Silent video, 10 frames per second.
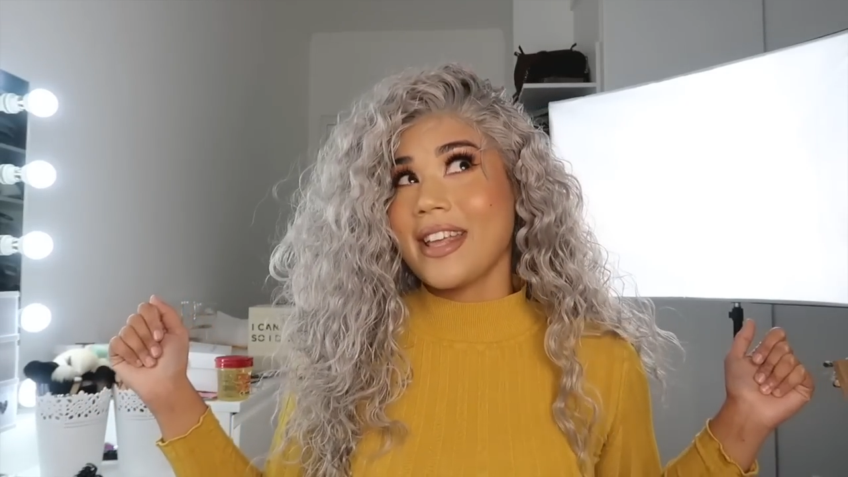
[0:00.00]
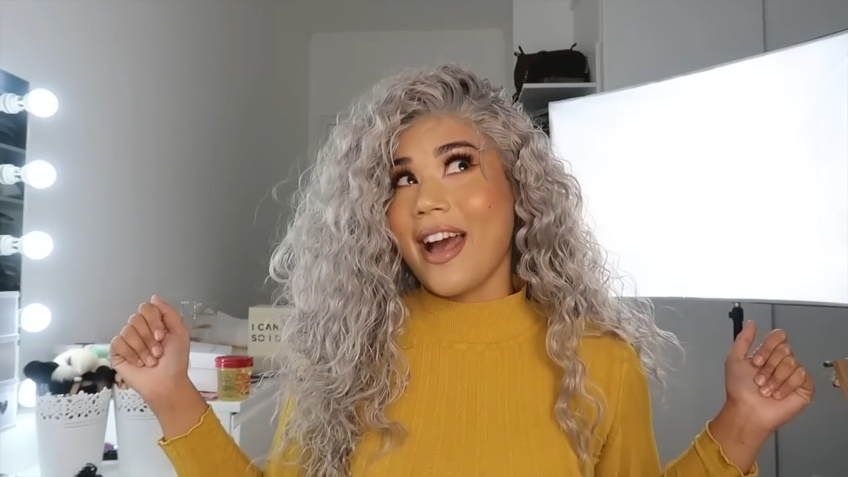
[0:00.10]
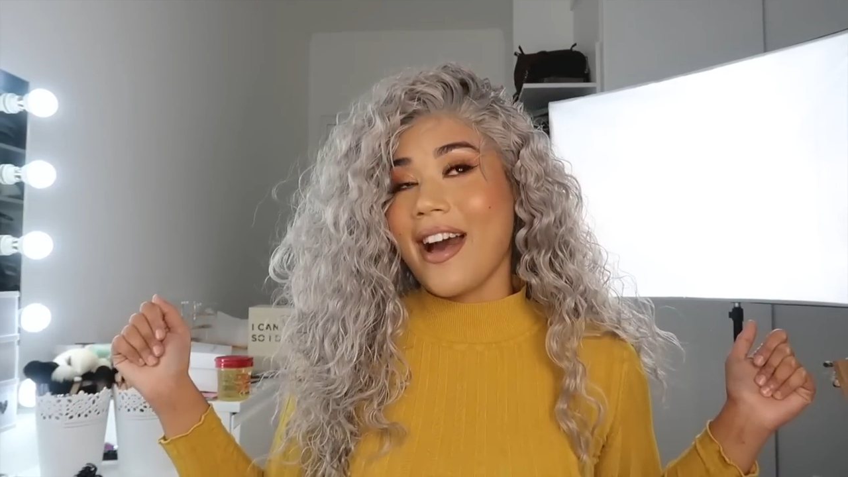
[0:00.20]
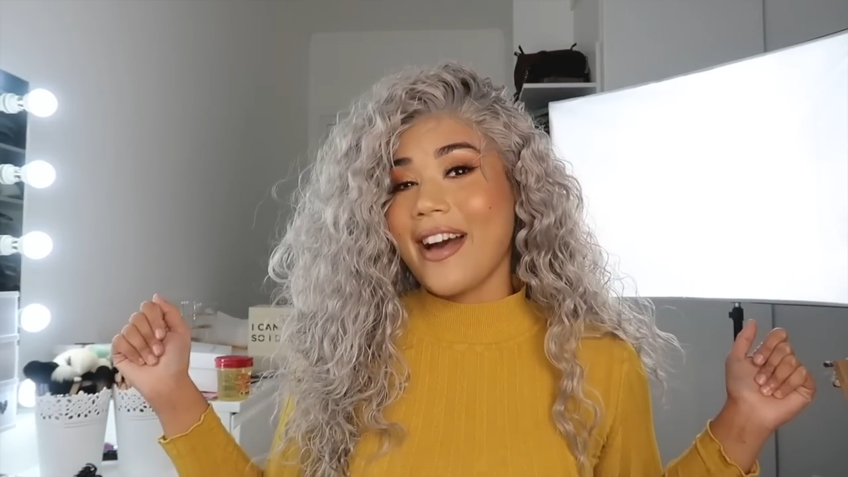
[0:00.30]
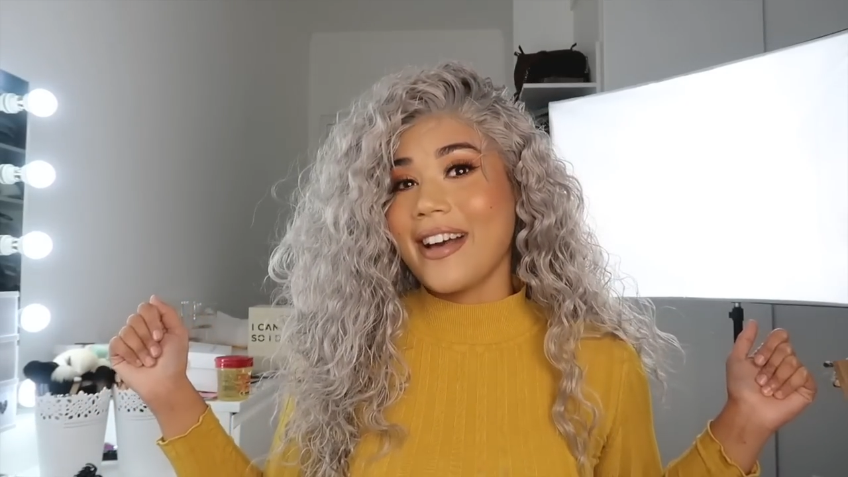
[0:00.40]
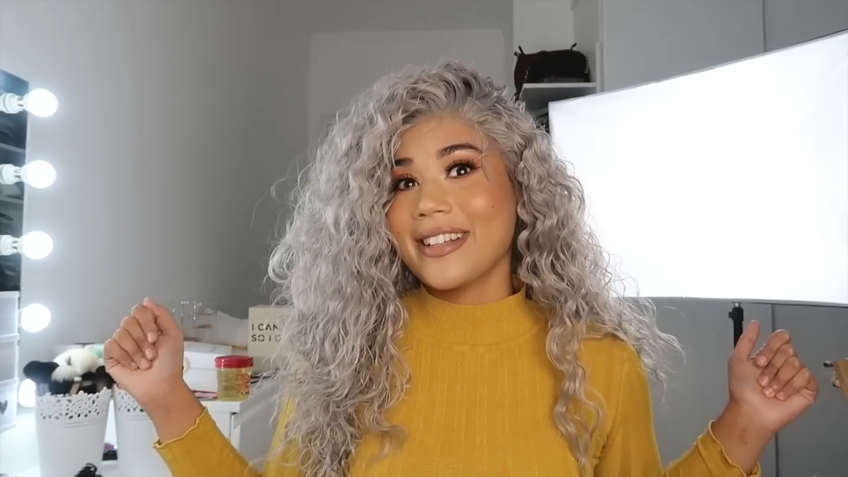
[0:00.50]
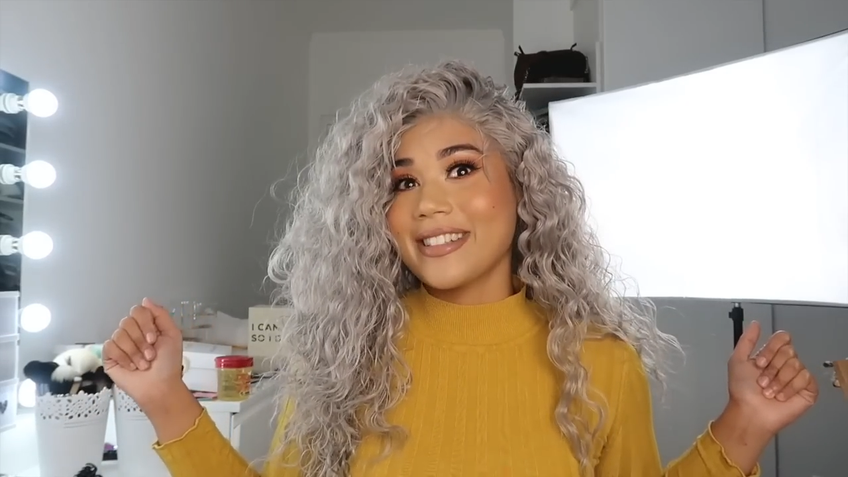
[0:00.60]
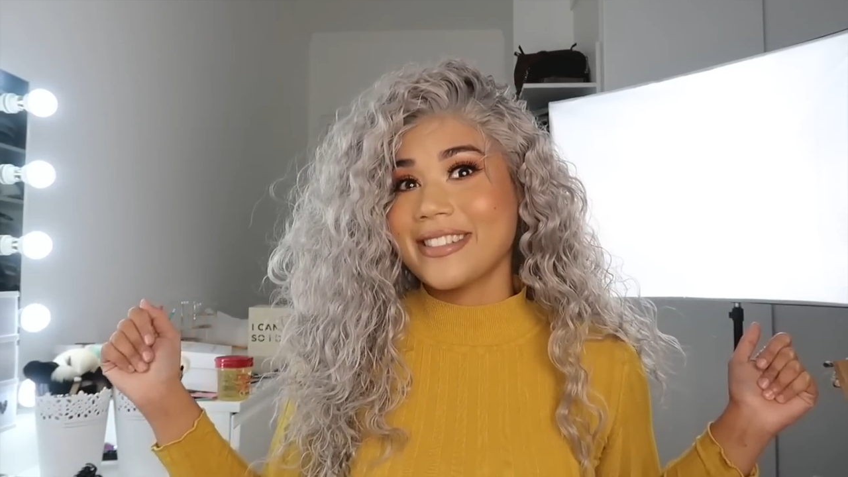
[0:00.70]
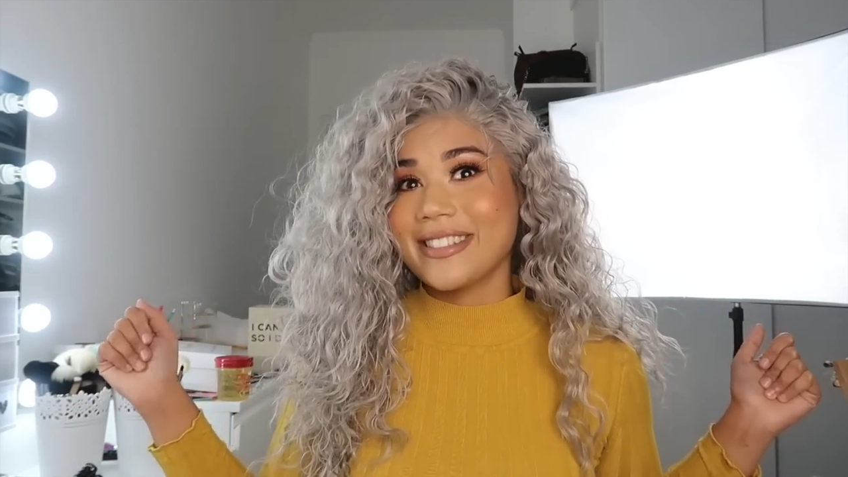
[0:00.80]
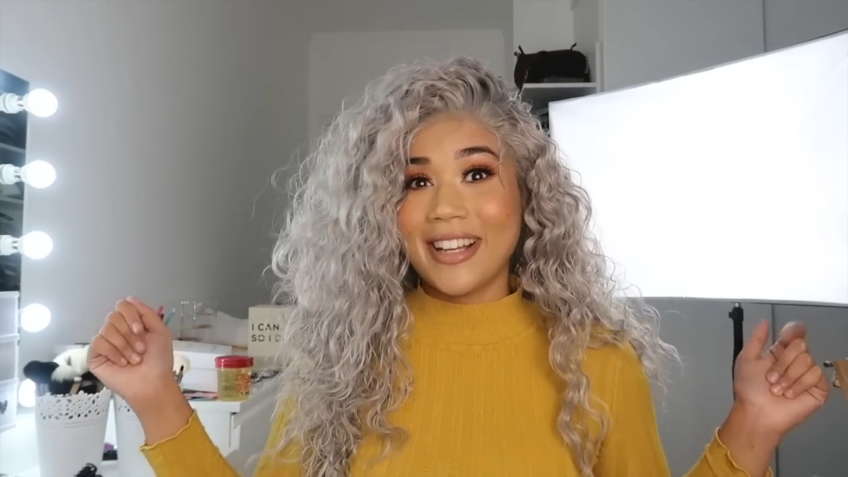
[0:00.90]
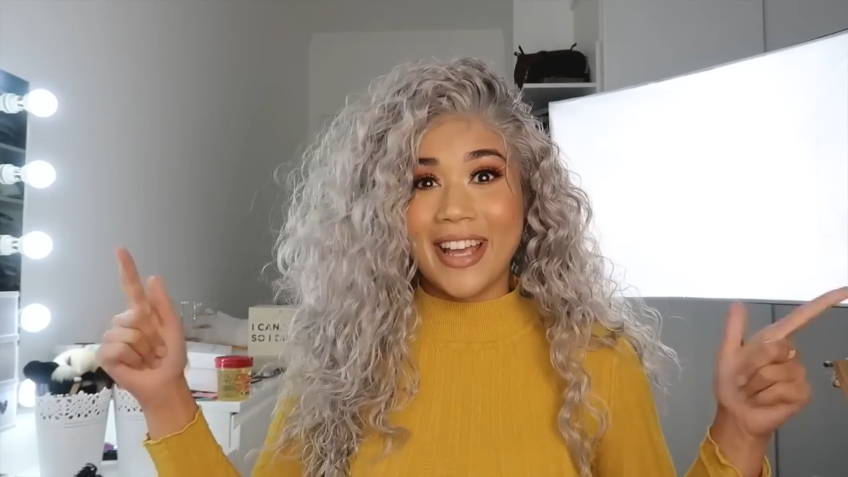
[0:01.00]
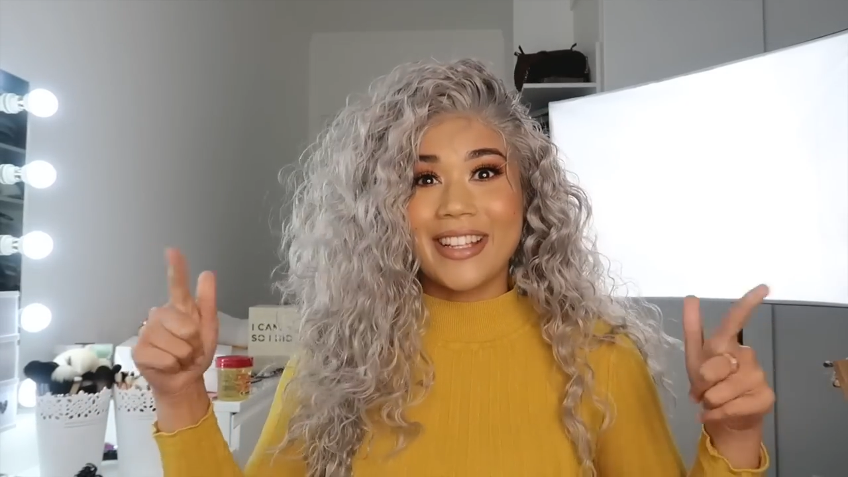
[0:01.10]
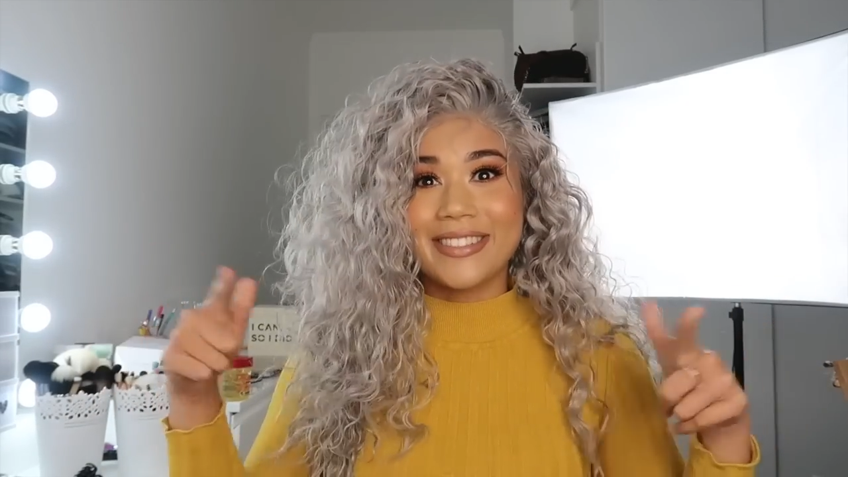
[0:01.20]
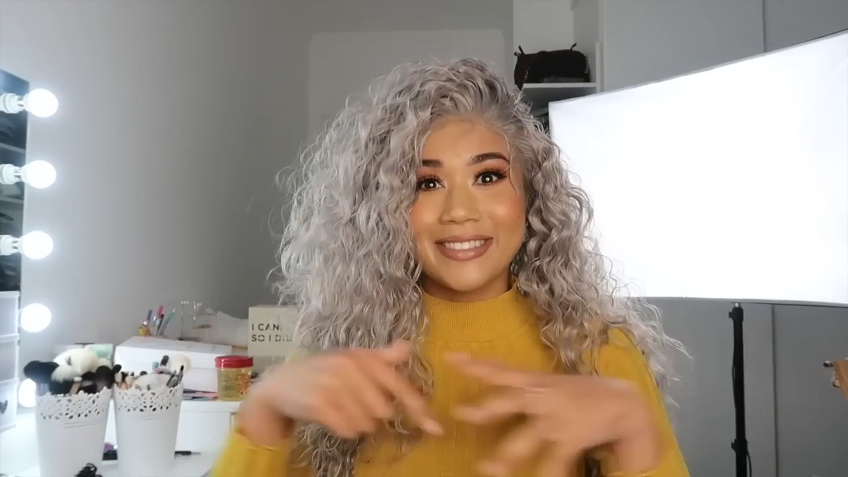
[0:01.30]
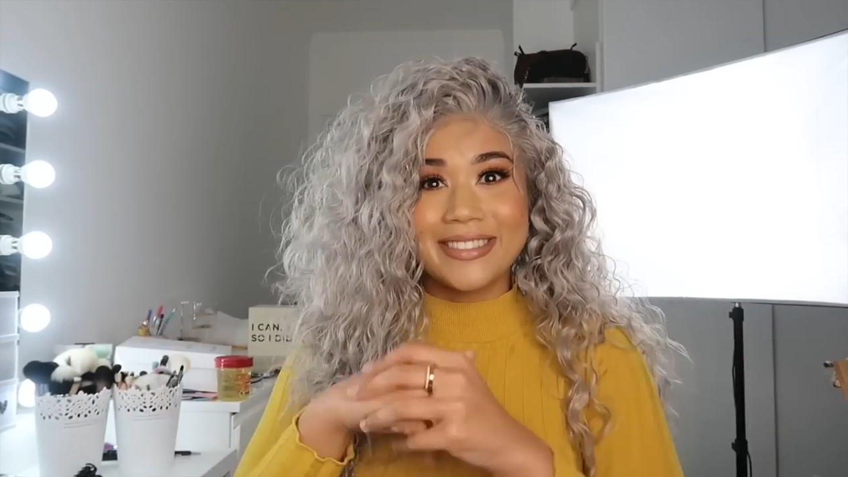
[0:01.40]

Yeah. Okay.